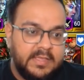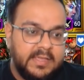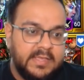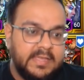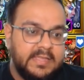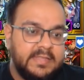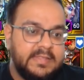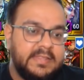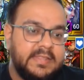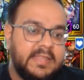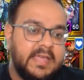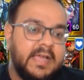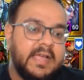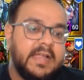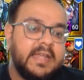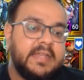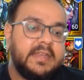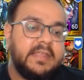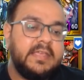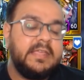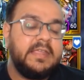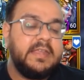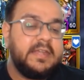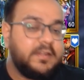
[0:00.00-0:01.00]
in
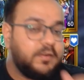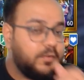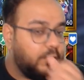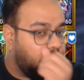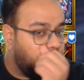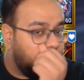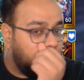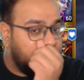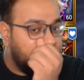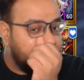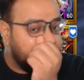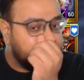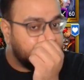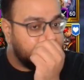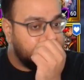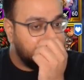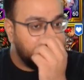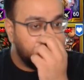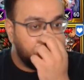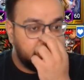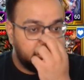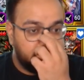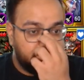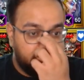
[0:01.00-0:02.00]
that it only
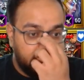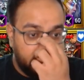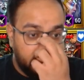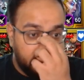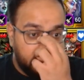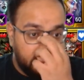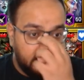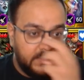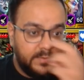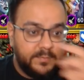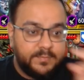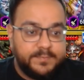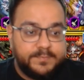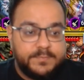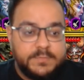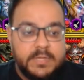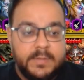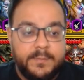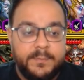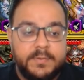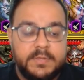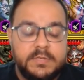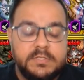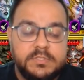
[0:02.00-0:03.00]
triggers when the
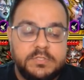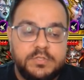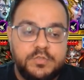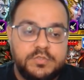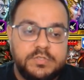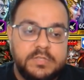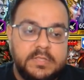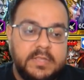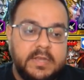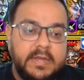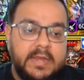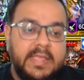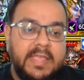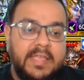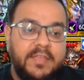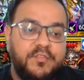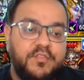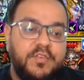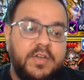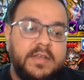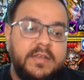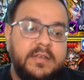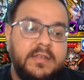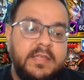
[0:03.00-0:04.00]
champion is using the
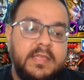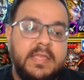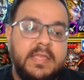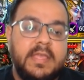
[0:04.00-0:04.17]
A1